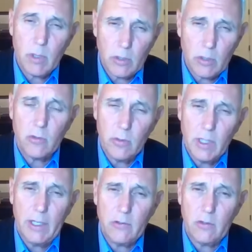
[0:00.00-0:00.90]
but also
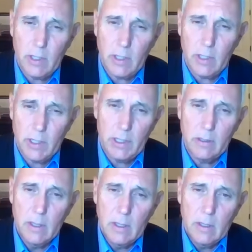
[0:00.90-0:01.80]
in isolating
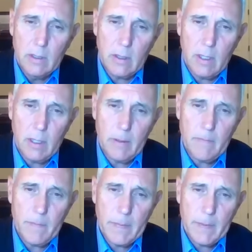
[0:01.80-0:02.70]
um,